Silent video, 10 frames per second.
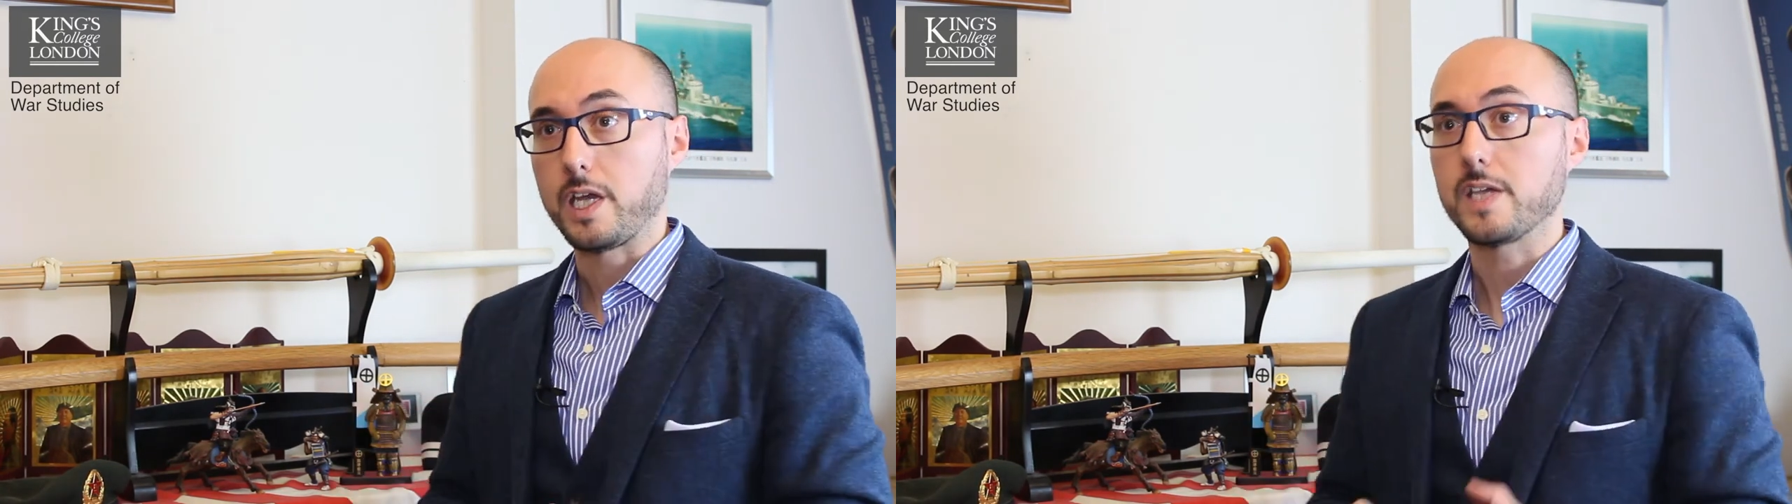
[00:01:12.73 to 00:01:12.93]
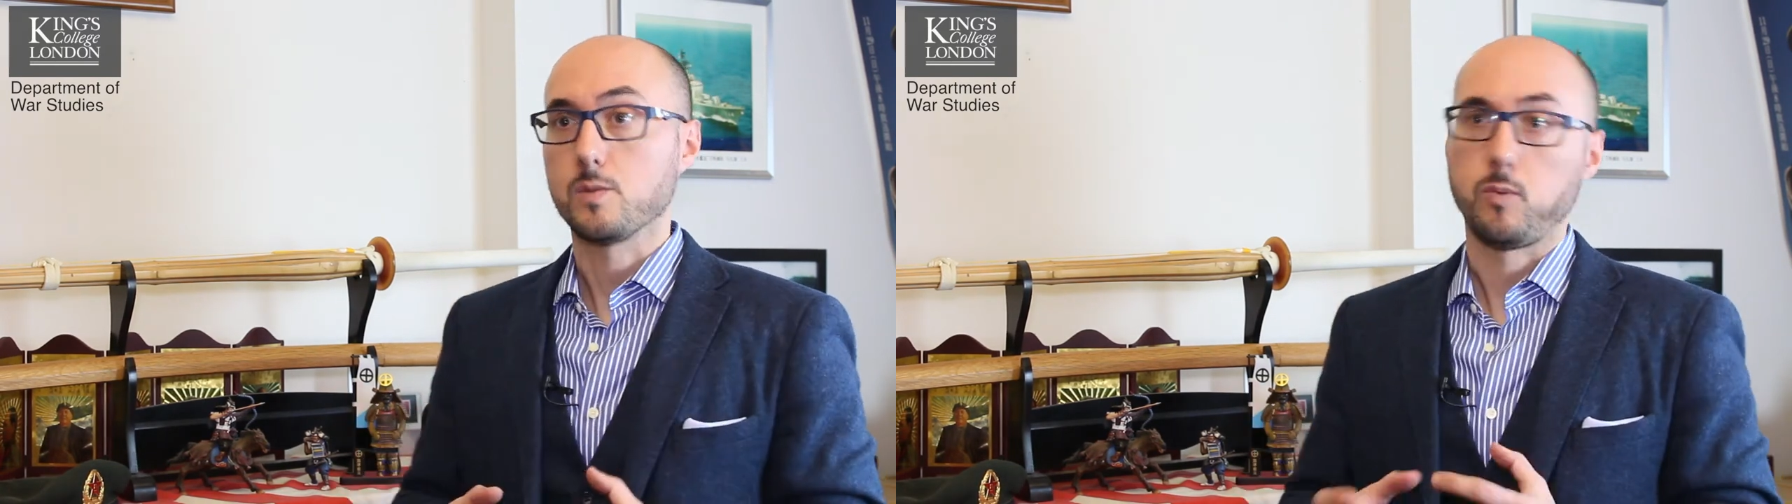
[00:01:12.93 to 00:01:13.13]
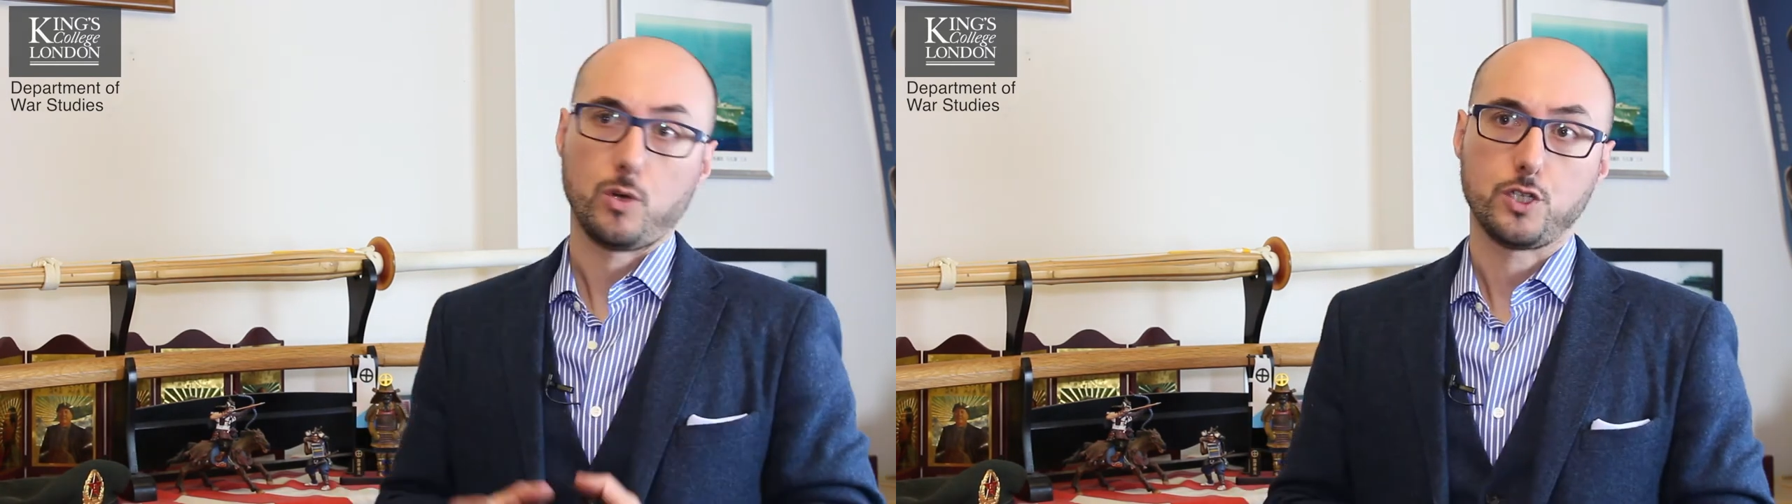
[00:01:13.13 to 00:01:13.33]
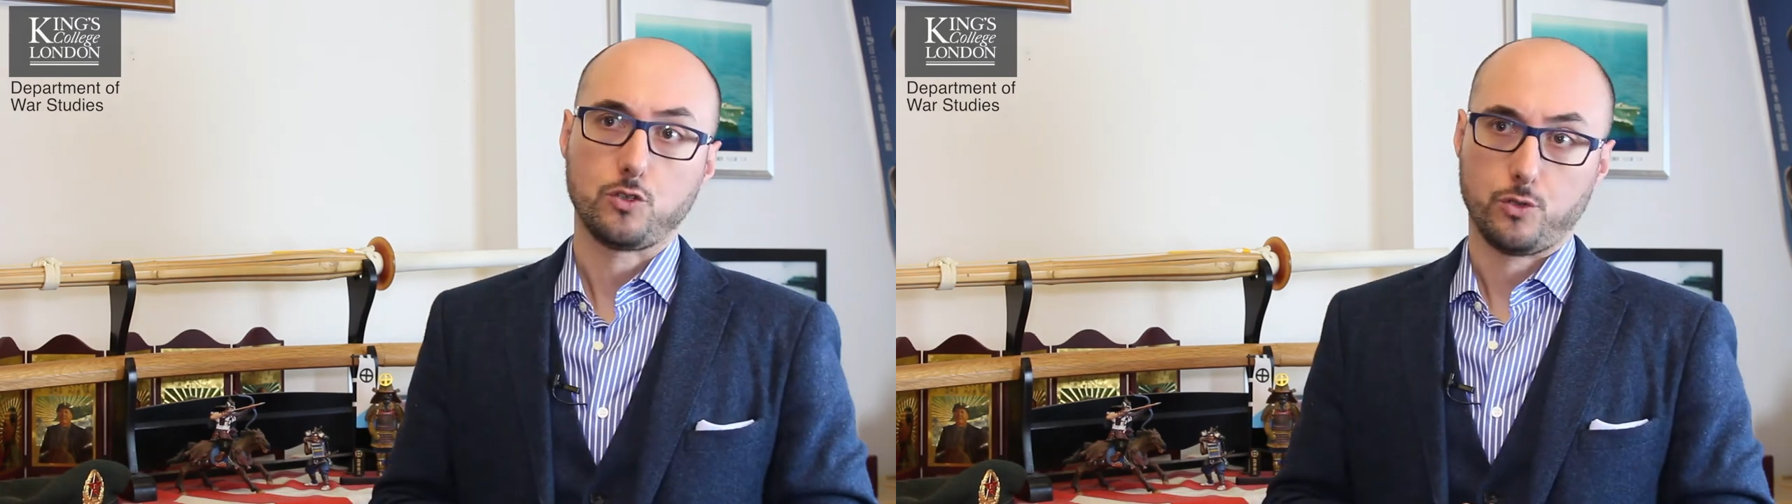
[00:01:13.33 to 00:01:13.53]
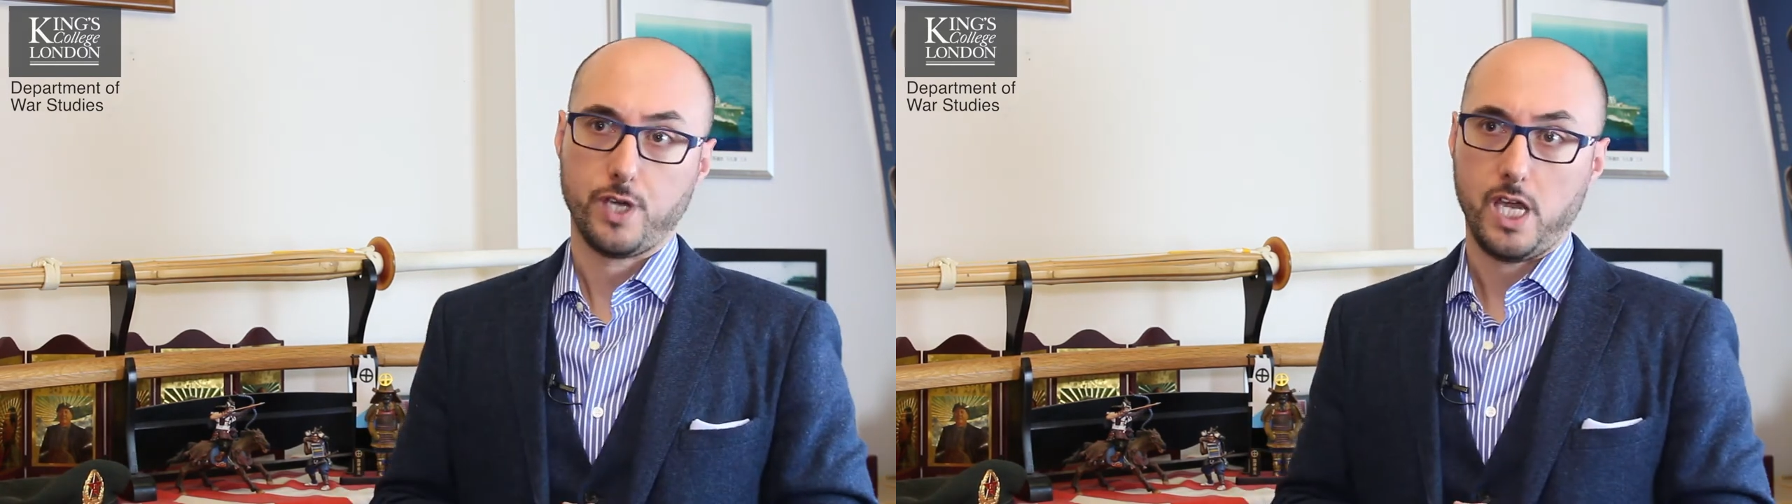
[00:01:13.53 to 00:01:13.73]
is a
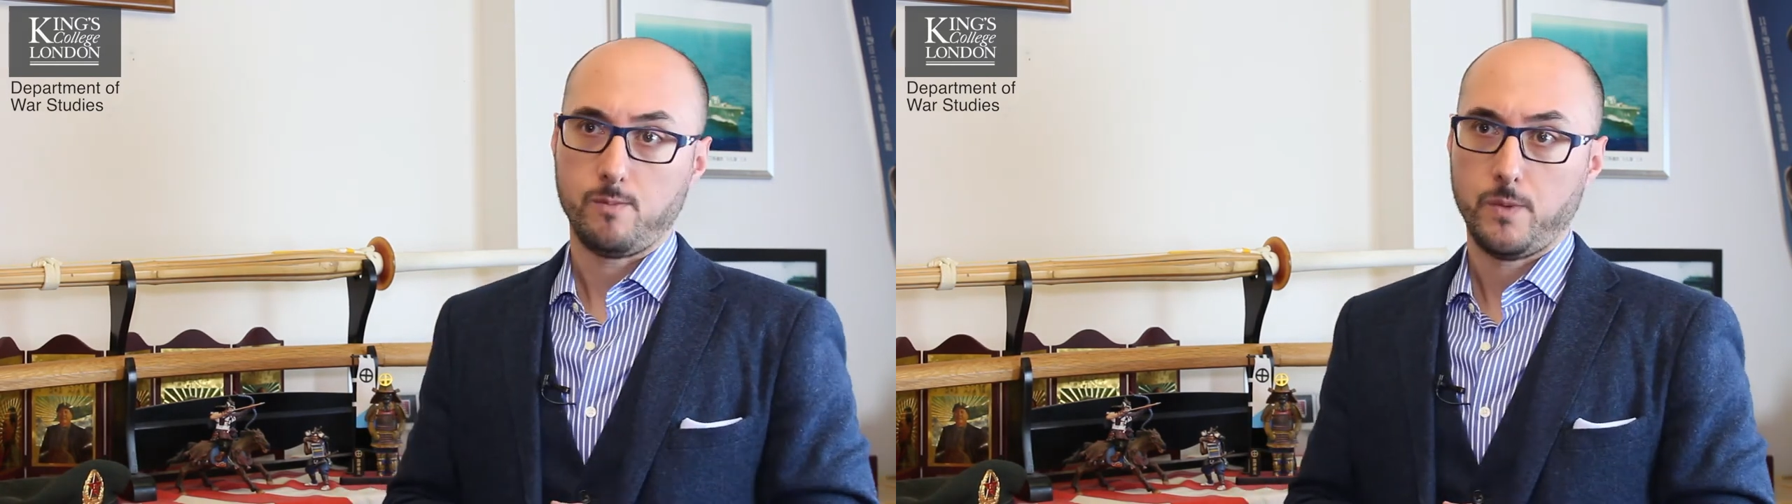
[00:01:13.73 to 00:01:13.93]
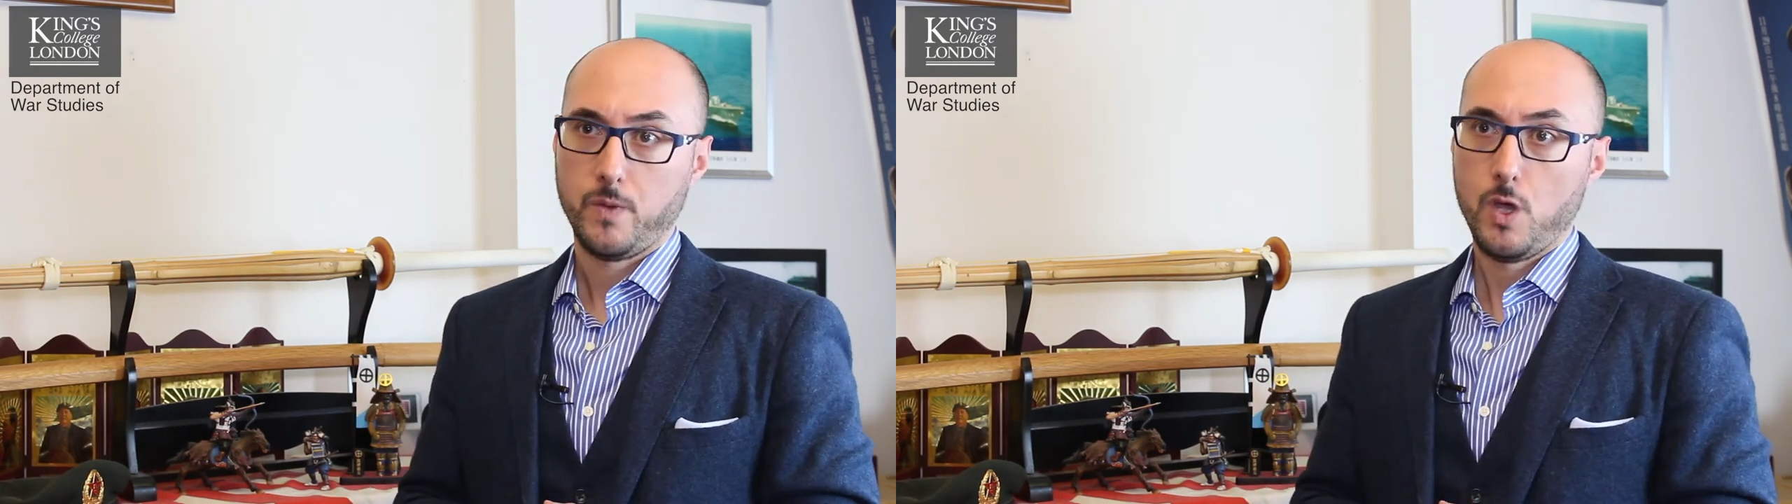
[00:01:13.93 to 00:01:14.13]
political game.